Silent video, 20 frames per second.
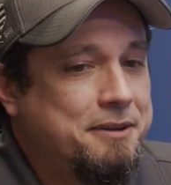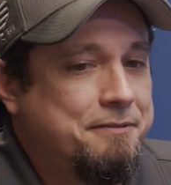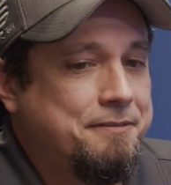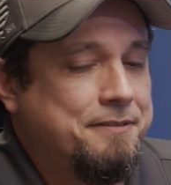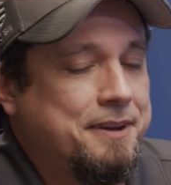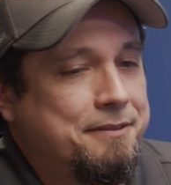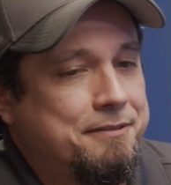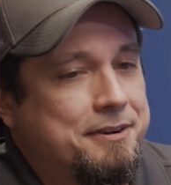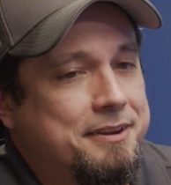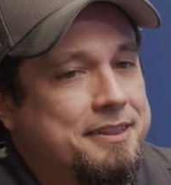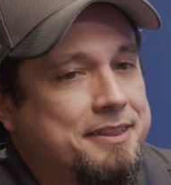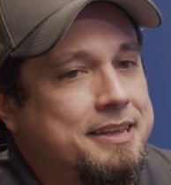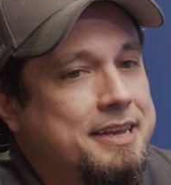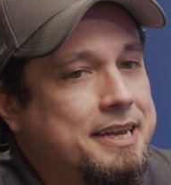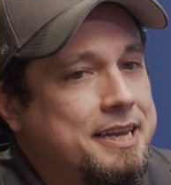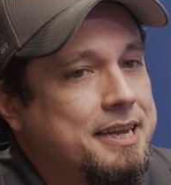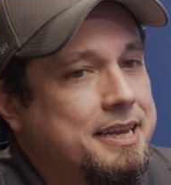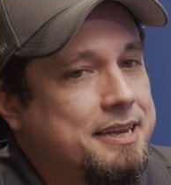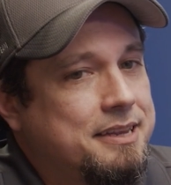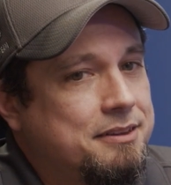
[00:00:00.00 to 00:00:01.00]
favorite
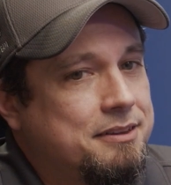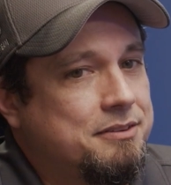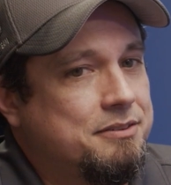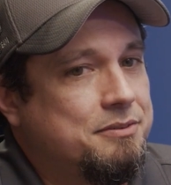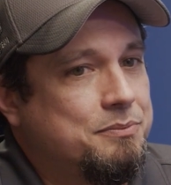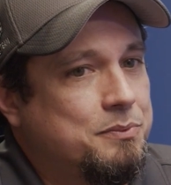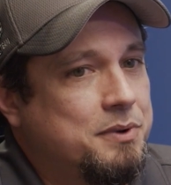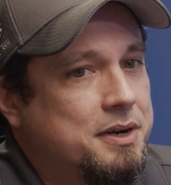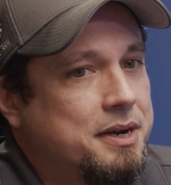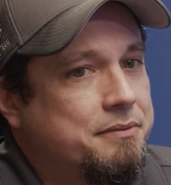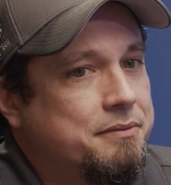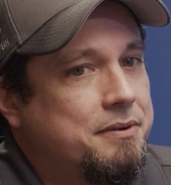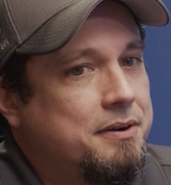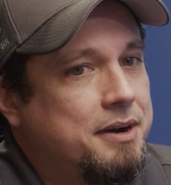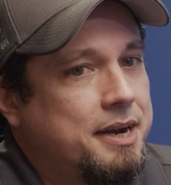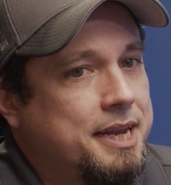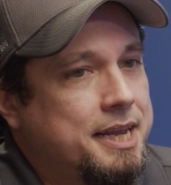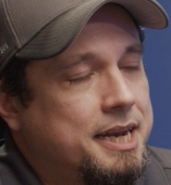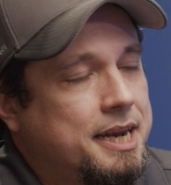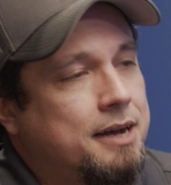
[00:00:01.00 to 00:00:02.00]
thing is
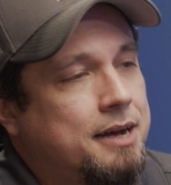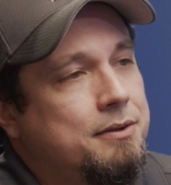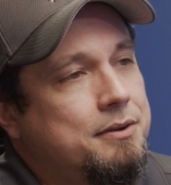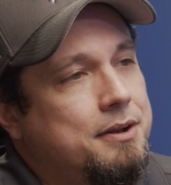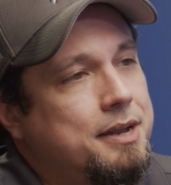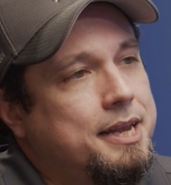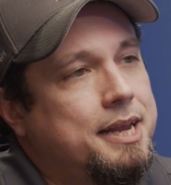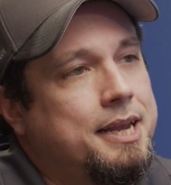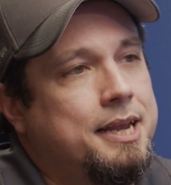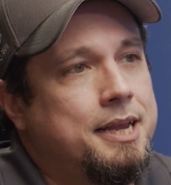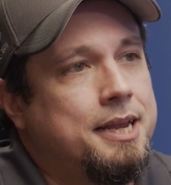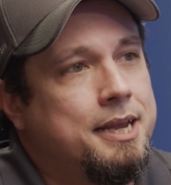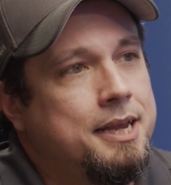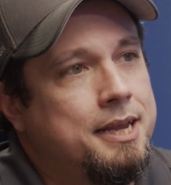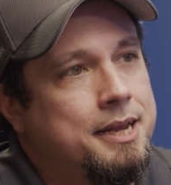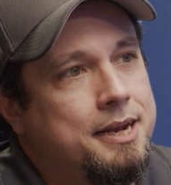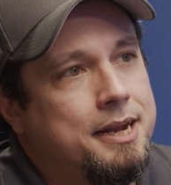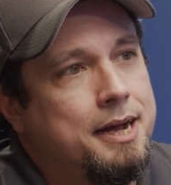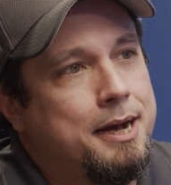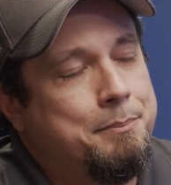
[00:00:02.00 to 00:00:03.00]
whenever I get out
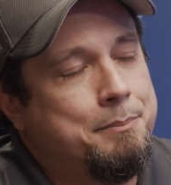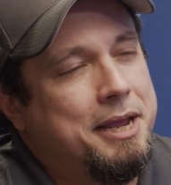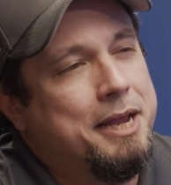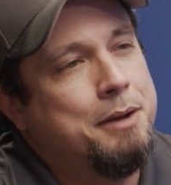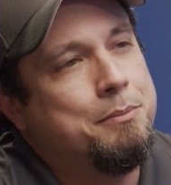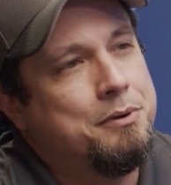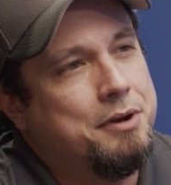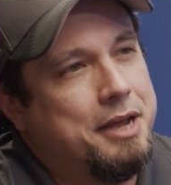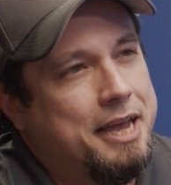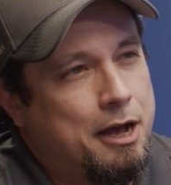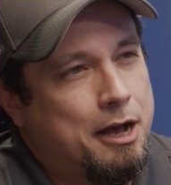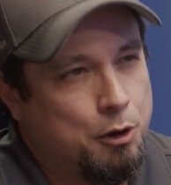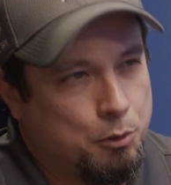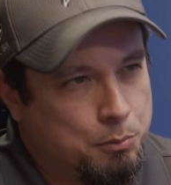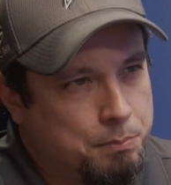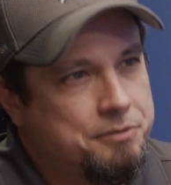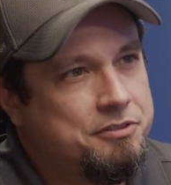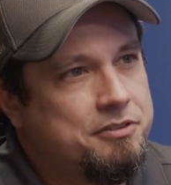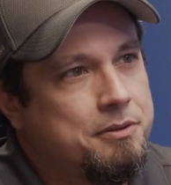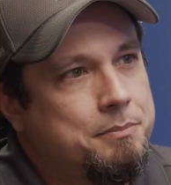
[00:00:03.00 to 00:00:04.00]
and I'm able to
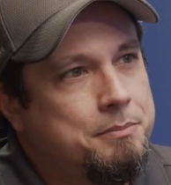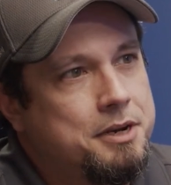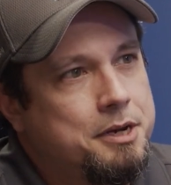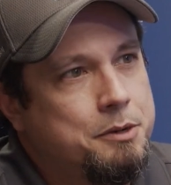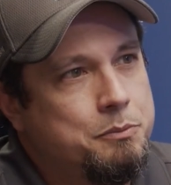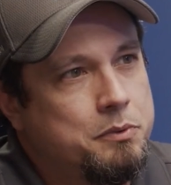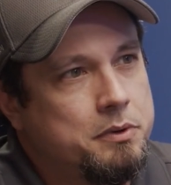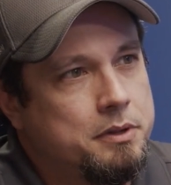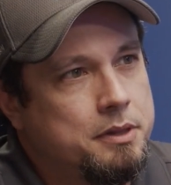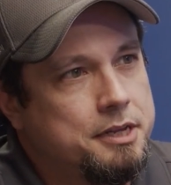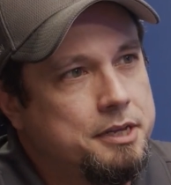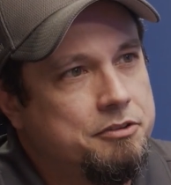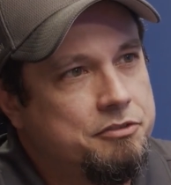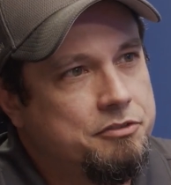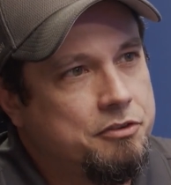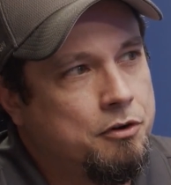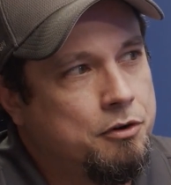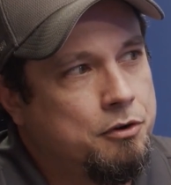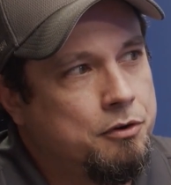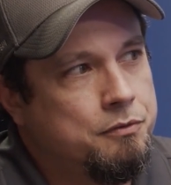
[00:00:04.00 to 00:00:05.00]
help somebody really
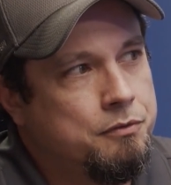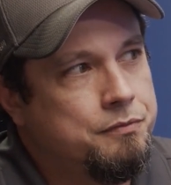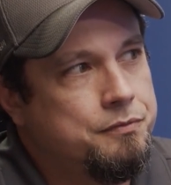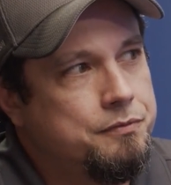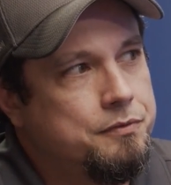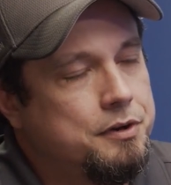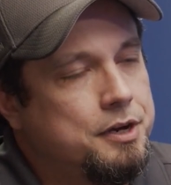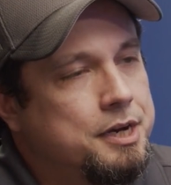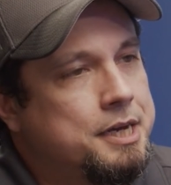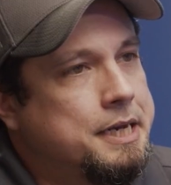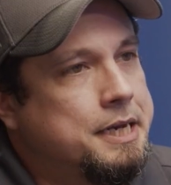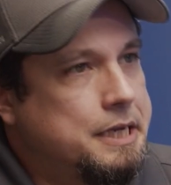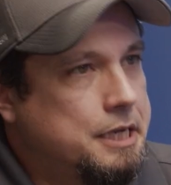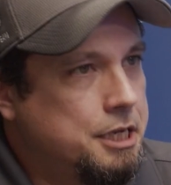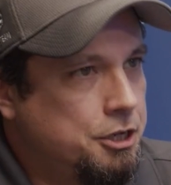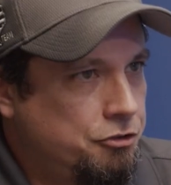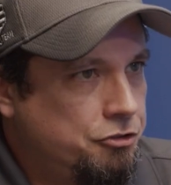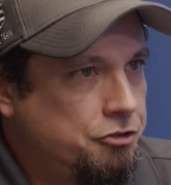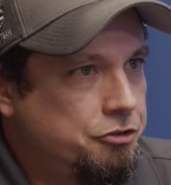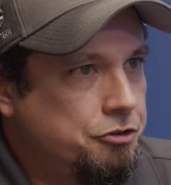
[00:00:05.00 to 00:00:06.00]
solve an
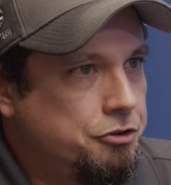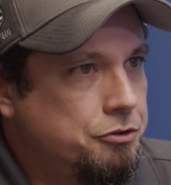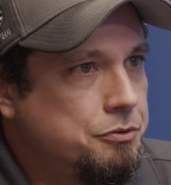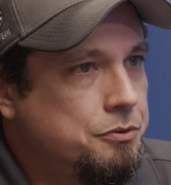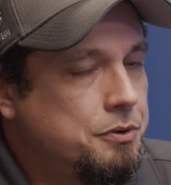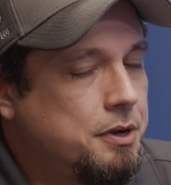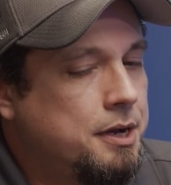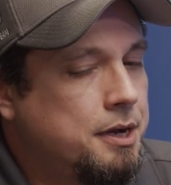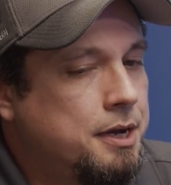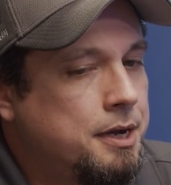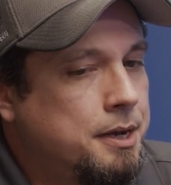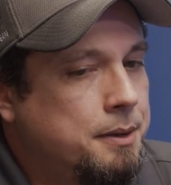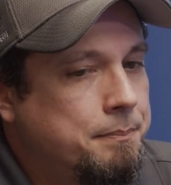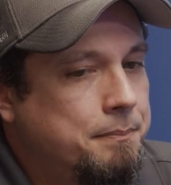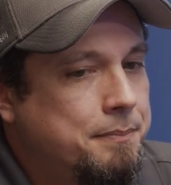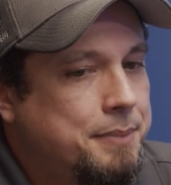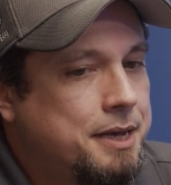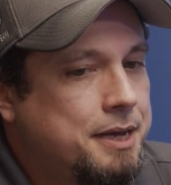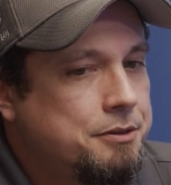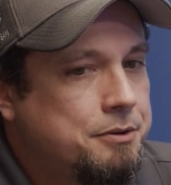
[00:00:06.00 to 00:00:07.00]
issue.
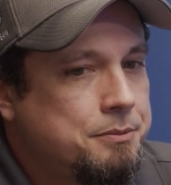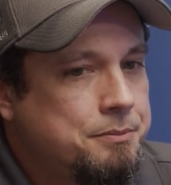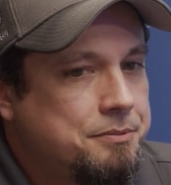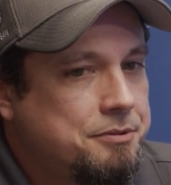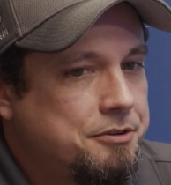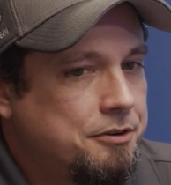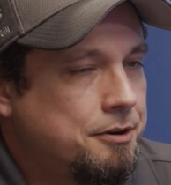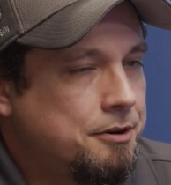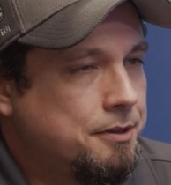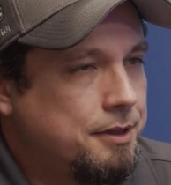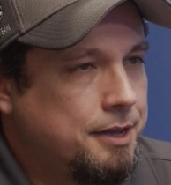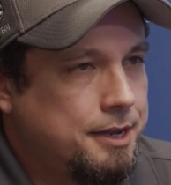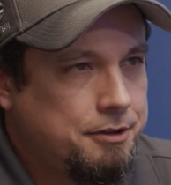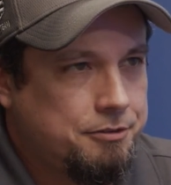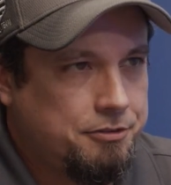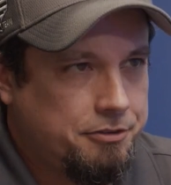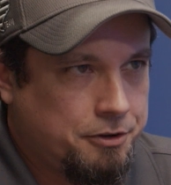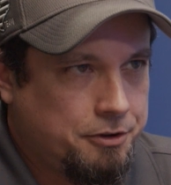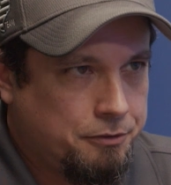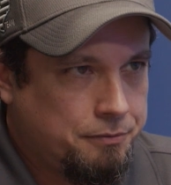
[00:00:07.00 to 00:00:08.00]
Bathrooms are like
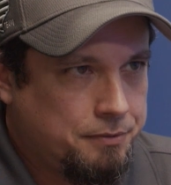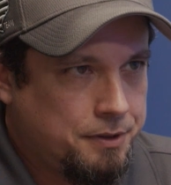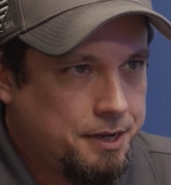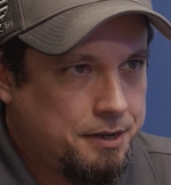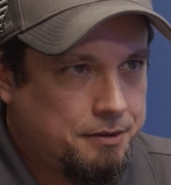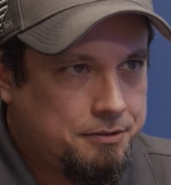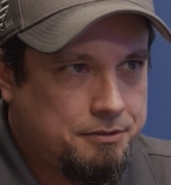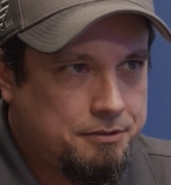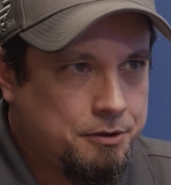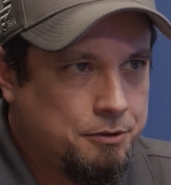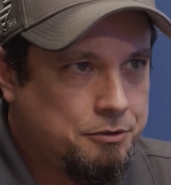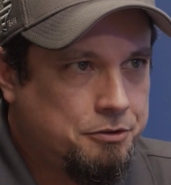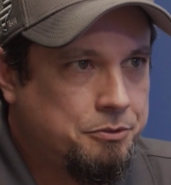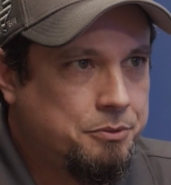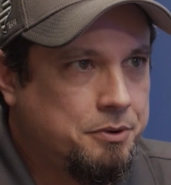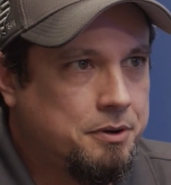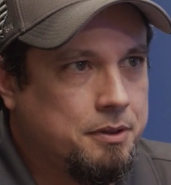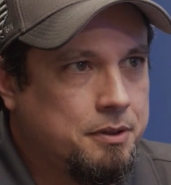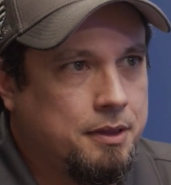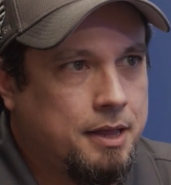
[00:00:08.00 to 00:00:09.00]
snowflakes, no two
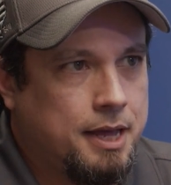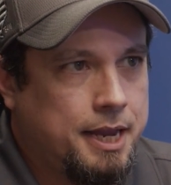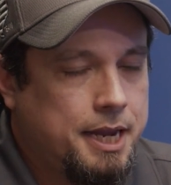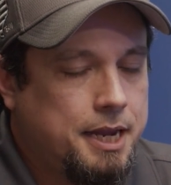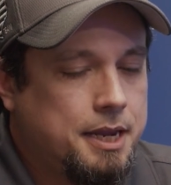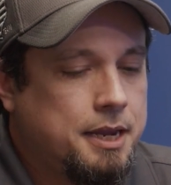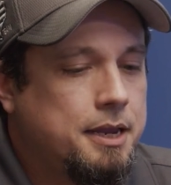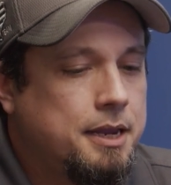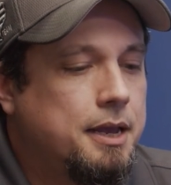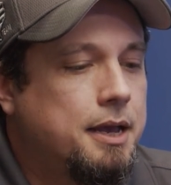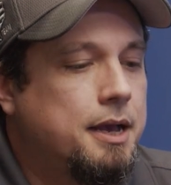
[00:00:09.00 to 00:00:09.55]
are alike,